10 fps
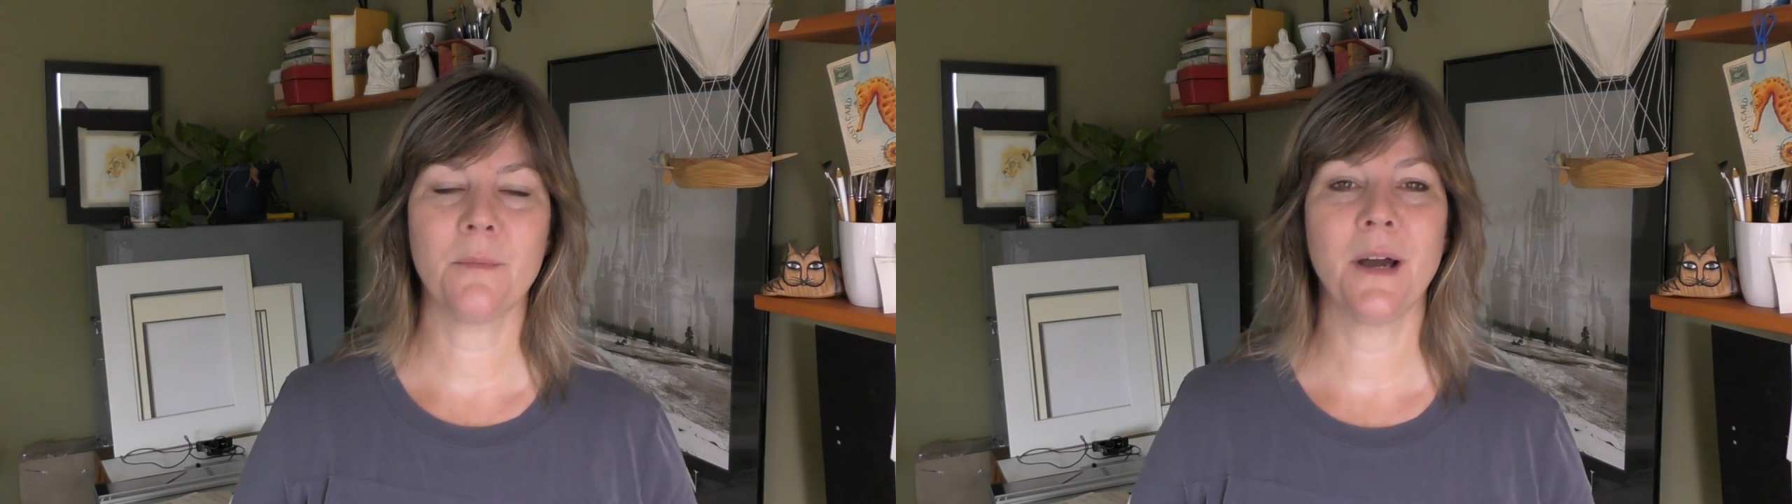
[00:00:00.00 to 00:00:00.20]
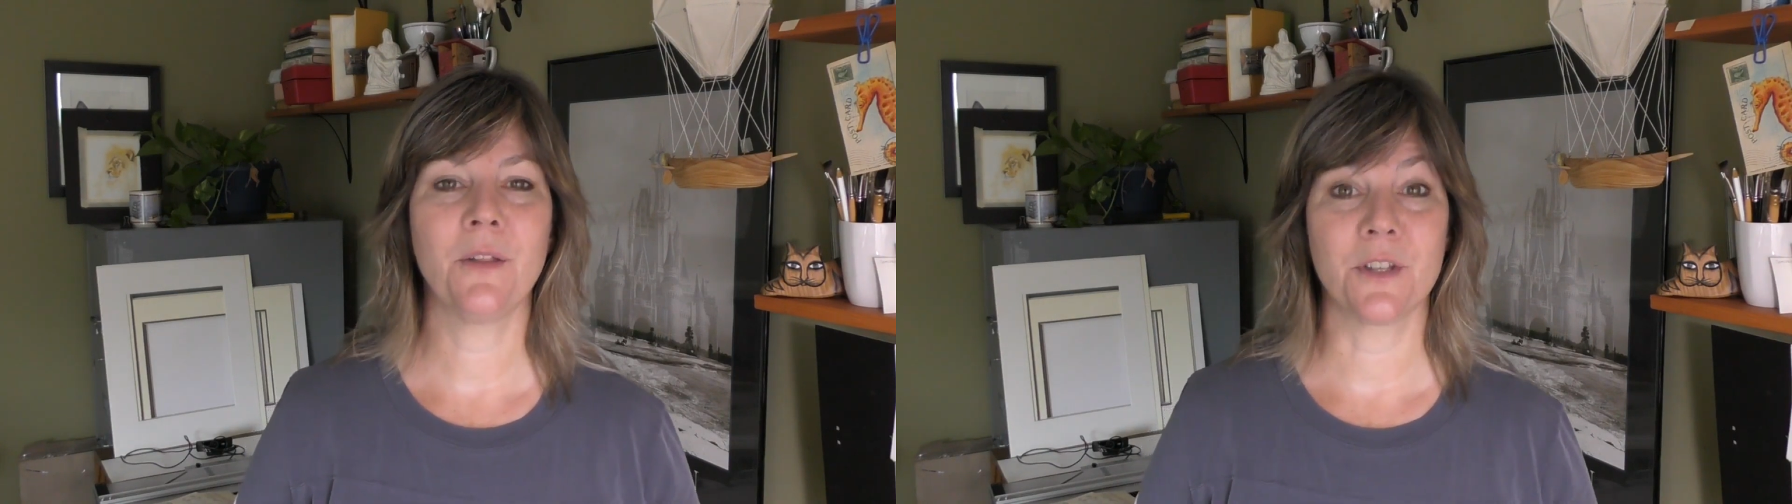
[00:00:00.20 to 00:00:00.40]

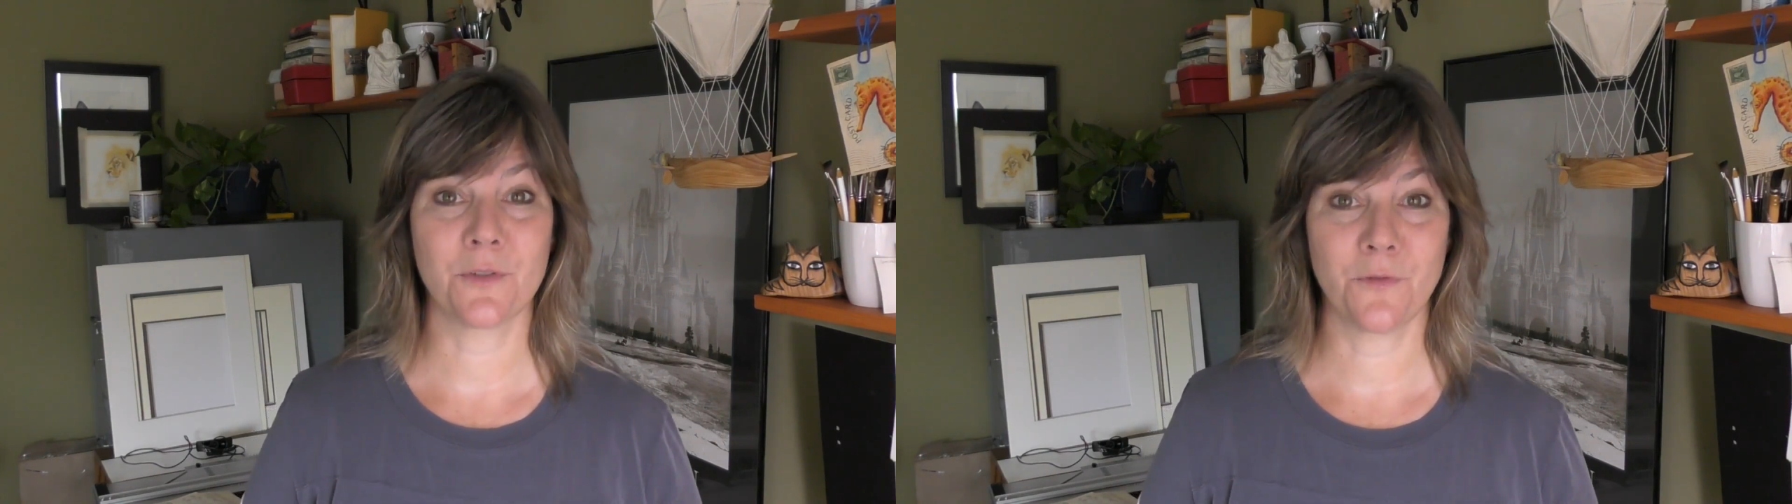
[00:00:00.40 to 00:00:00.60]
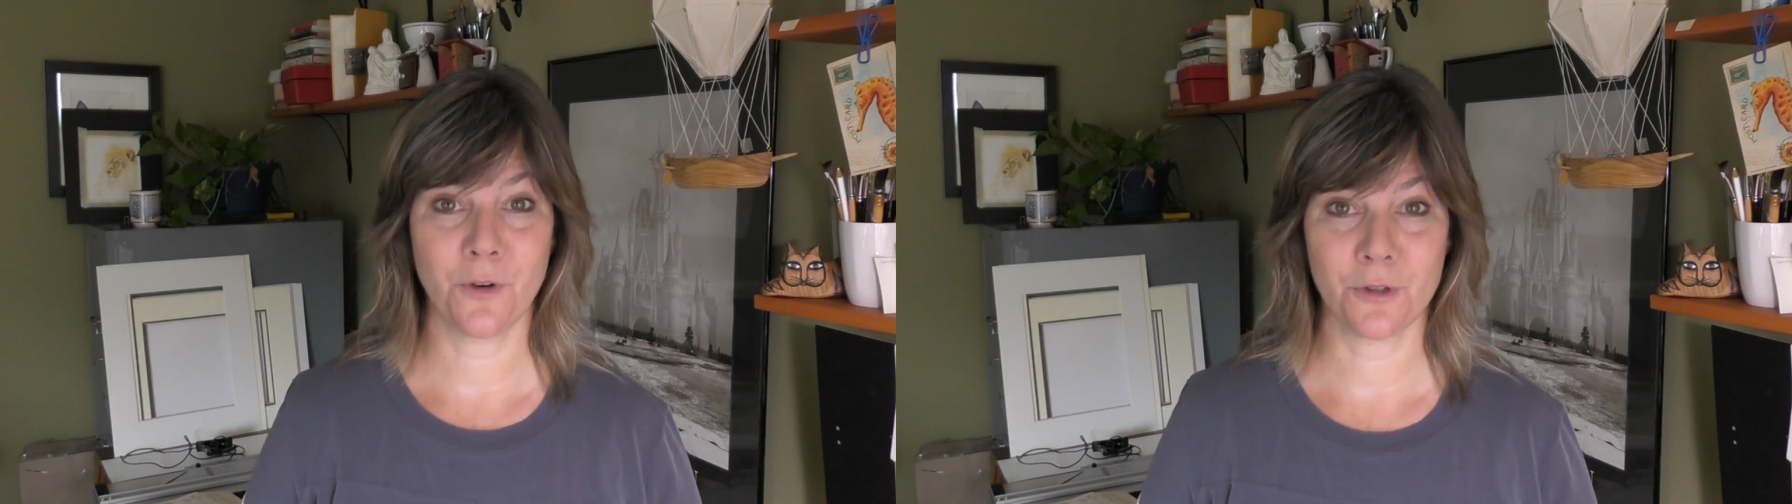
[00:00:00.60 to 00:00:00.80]
about this
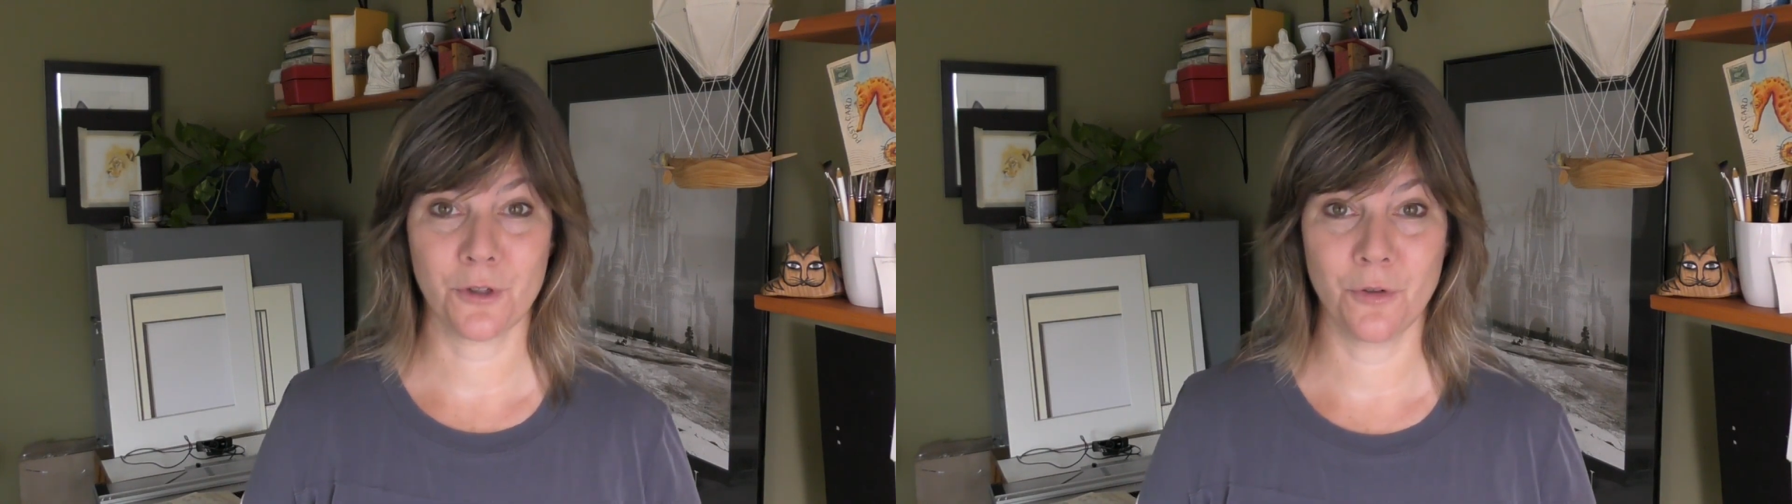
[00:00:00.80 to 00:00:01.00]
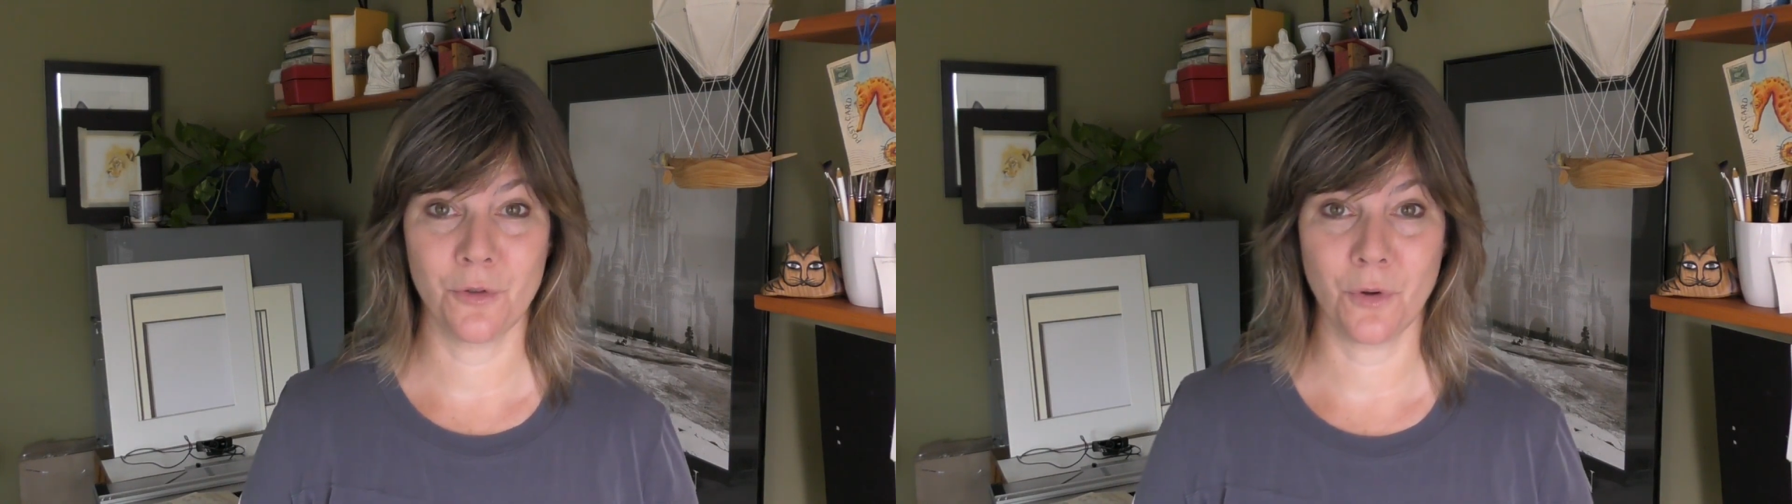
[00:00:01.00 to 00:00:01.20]
first
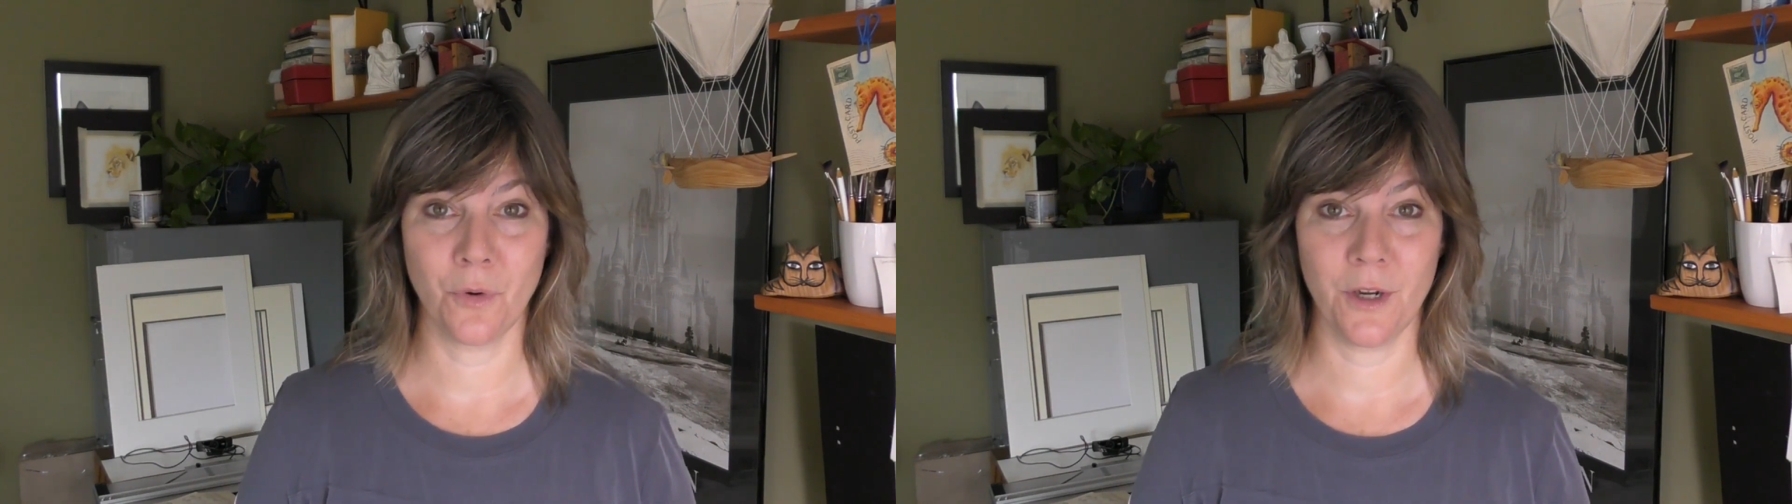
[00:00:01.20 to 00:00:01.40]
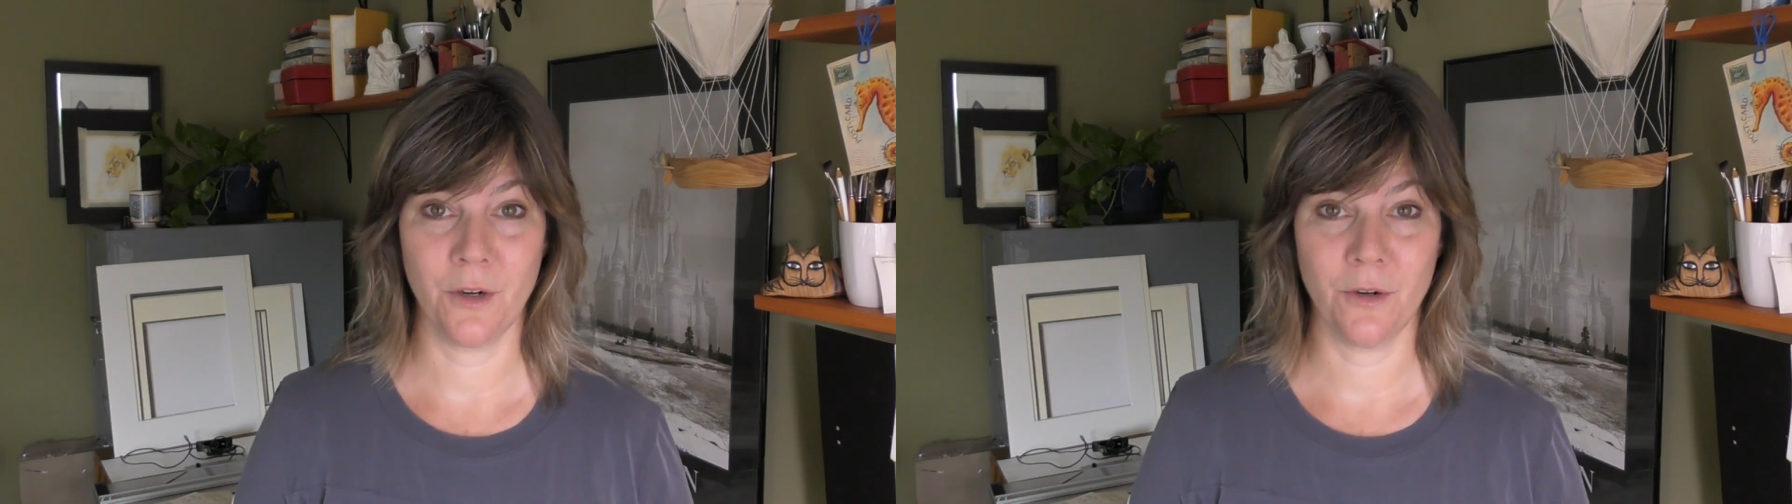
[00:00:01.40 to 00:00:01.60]

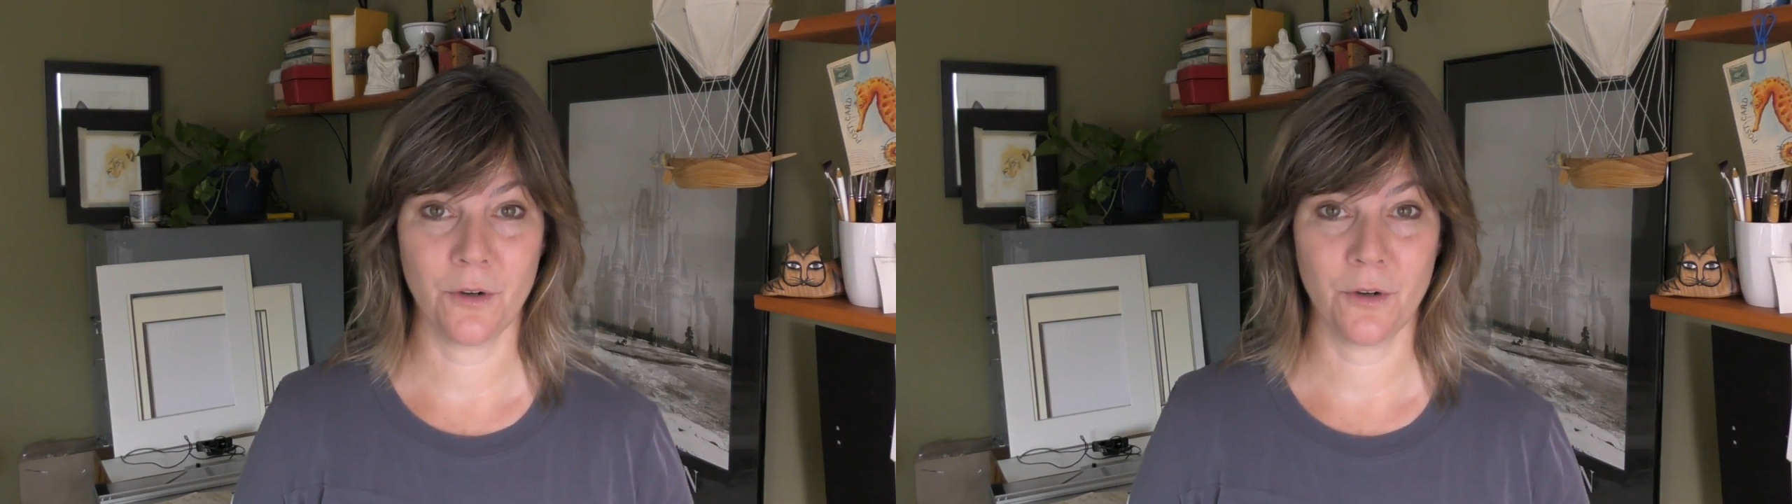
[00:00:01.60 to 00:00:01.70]
tutorial,